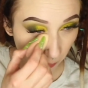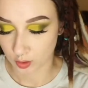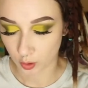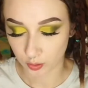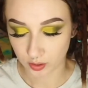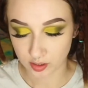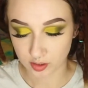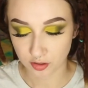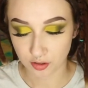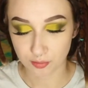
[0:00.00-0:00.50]

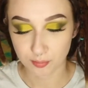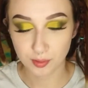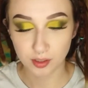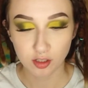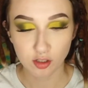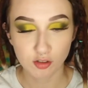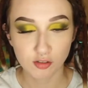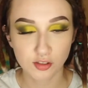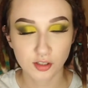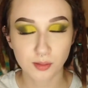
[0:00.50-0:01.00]
Okay, so I've
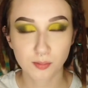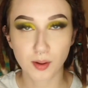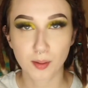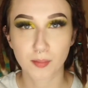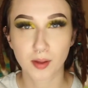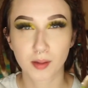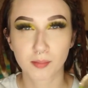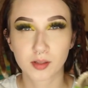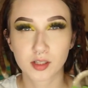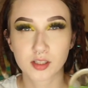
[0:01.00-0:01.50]
been using my
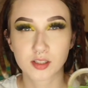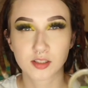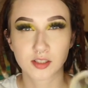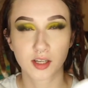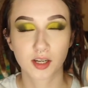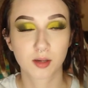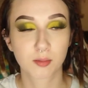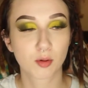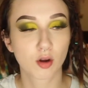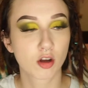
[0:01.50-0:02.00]
Maybelline
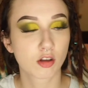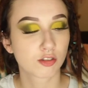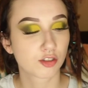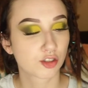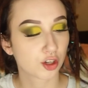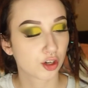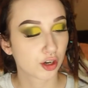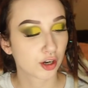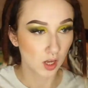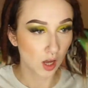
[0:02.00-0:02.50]
City
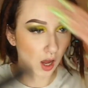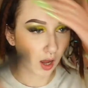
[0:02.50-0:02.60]
Bronzer.